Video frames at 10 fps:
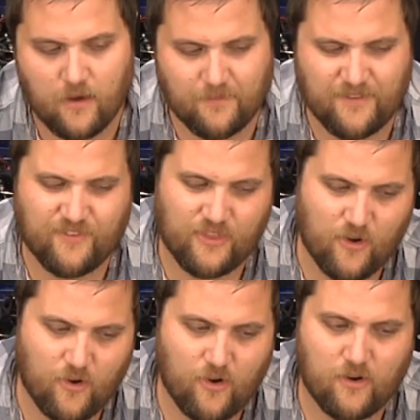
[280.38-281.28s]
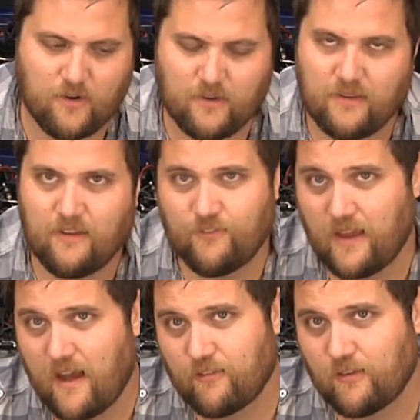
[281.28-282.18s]
Even though, if you
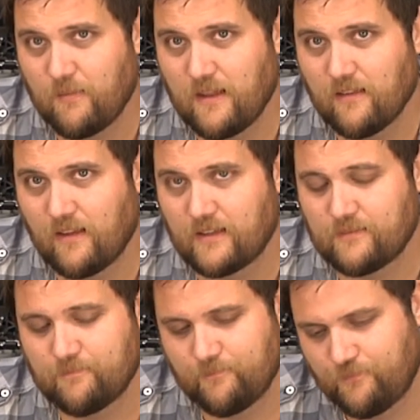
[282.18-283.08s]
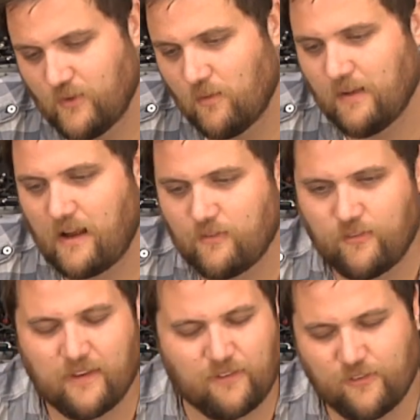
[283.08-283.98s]
ask me, normally I
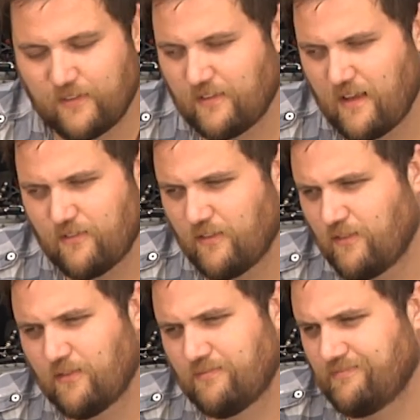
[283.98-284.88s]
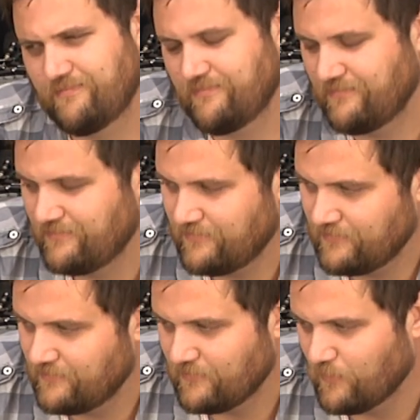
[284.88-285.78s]
just think 6S is
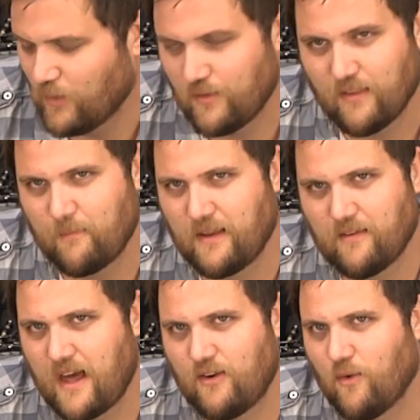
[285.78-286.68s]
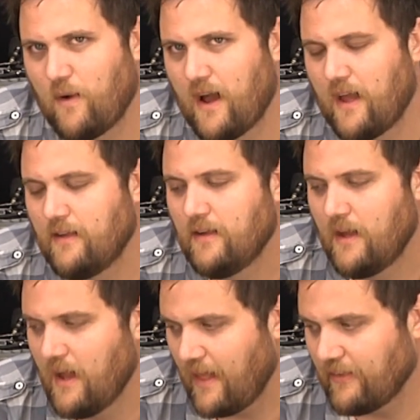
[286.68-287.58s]
worth. I mean, I don't know why.
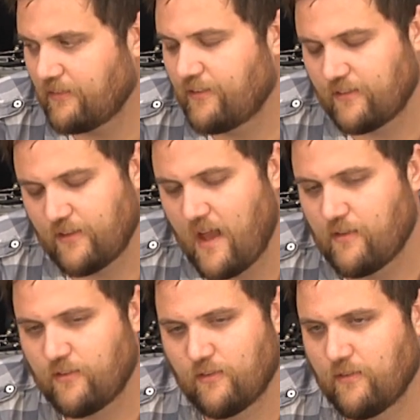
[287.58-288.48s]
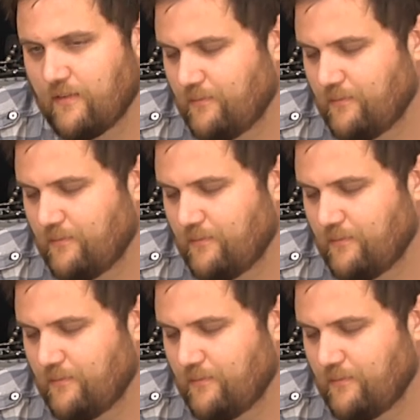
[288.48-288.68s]
I think 6S is.